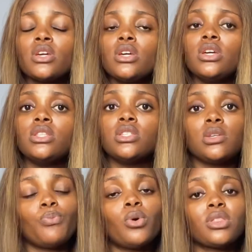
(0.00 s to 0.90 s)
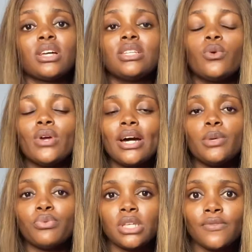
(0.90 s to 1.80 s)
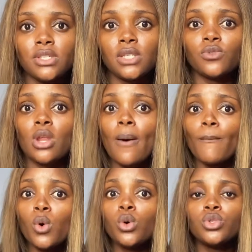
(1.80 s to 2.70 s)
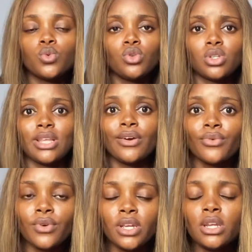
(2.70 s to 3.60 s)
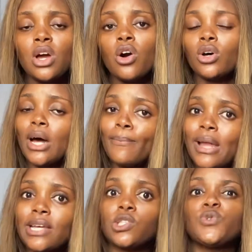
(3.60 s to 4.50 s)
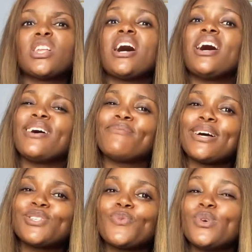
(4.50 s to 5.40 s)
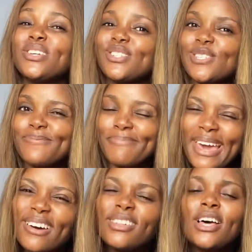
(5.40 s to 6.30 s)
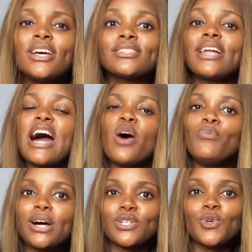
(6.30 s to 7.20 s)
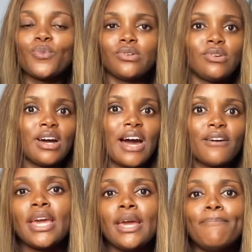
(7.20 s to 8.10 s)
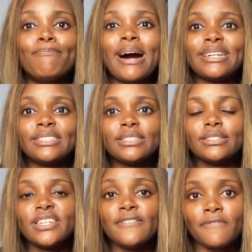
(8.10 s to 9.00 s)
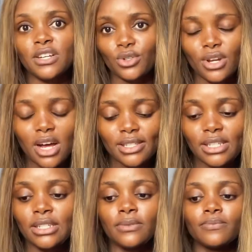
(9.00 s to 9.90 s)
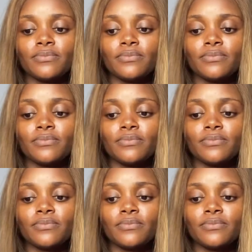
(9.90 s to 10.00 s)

it is important that we add a preservative so that molds will not start growing on our black soap, so that our black soap will not smell, so that our black soap will not have a bad effect on our skin.